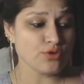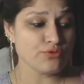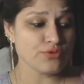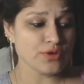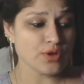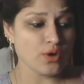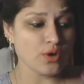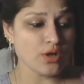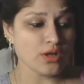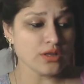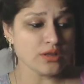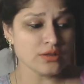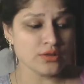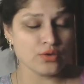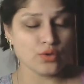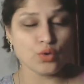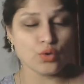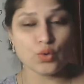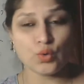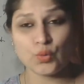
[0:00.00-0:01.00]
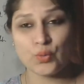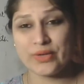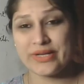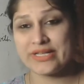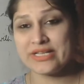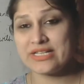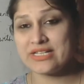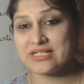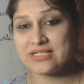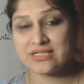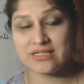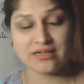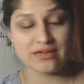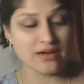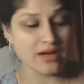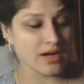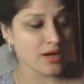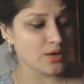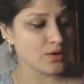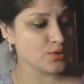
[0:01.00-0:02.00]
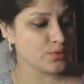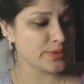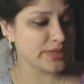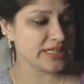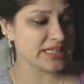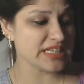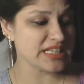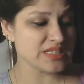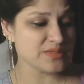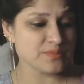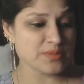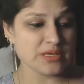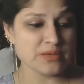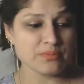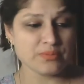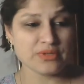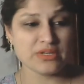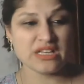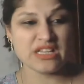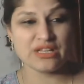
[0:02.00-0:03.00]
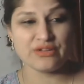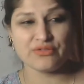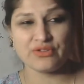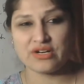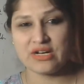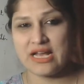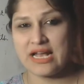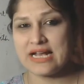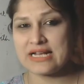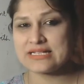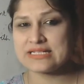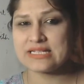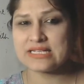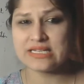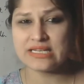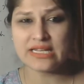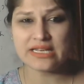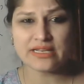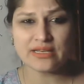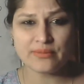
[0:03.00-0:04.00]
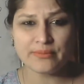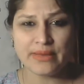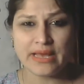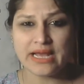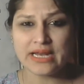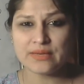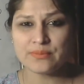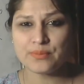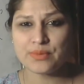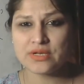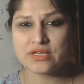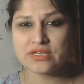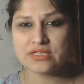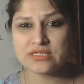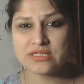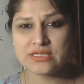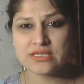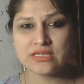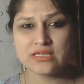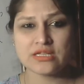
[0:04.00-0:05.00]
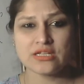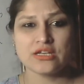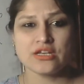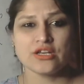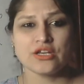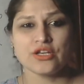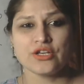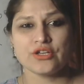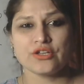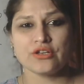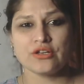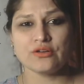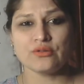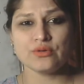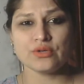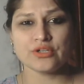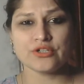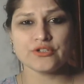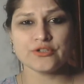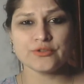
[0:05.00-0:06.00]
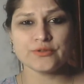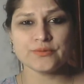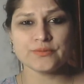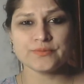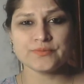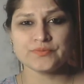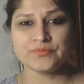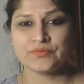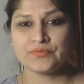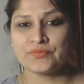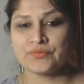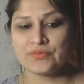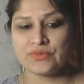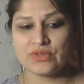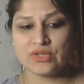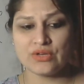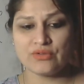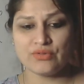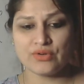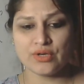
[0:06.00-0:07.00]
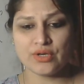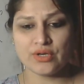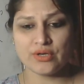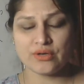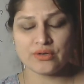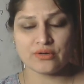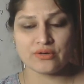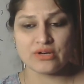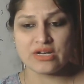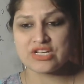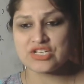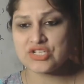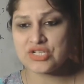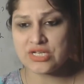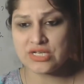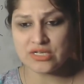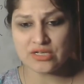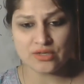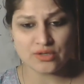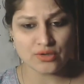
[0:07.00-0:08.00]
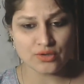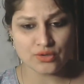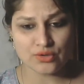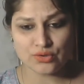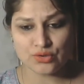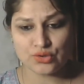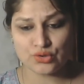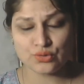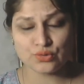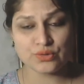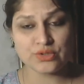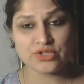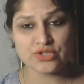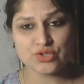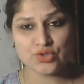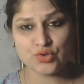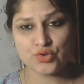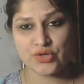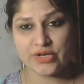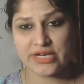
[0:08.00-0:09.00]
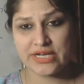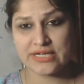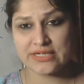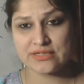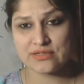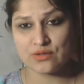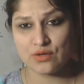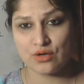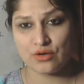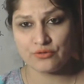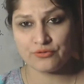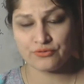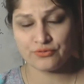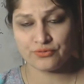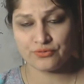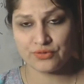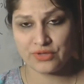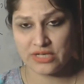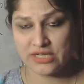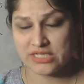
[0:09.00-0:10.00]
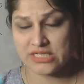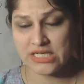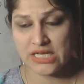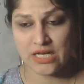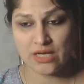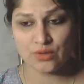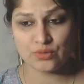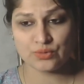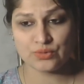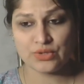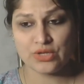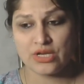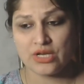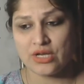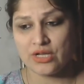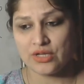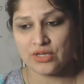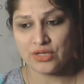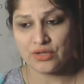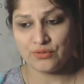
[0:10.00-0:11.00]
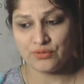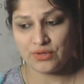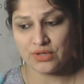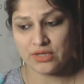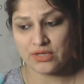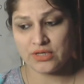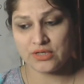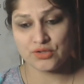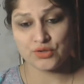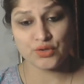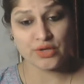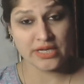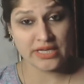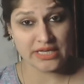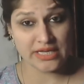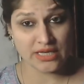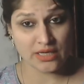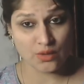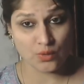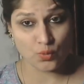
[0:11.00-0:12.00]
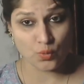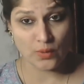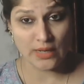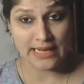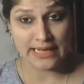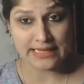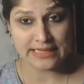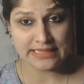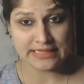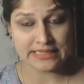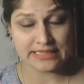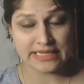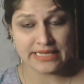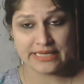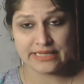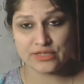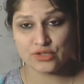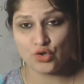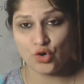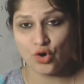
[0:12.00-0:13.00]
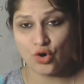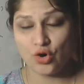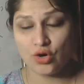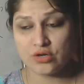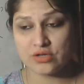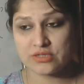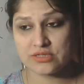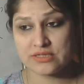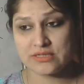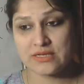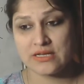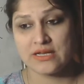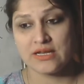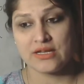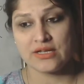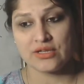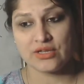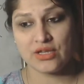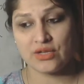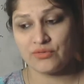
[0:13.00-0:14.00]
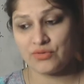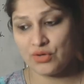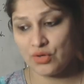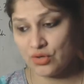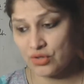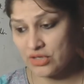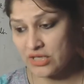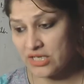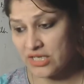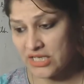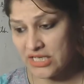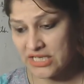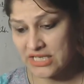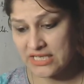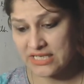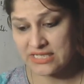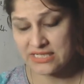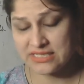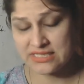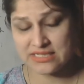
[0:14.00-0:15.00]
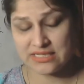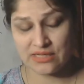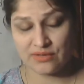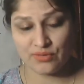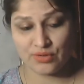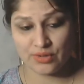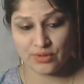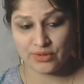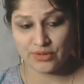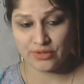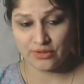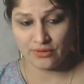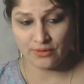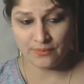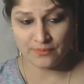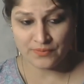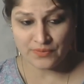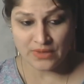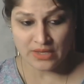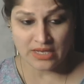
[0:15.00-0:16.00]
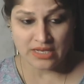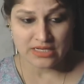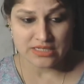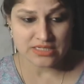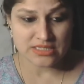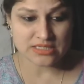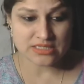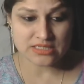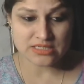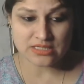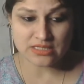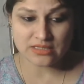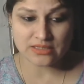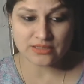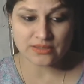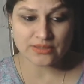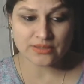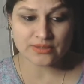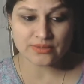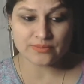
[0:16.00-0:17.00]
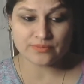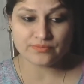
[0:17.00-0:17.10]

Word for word: we all know when this crowd, when these people, they were acting like a mad person, you know, um, they were rushing through the streets of their town. They were drinking wine like dogs. They were on their knees. They were, you know, just uh,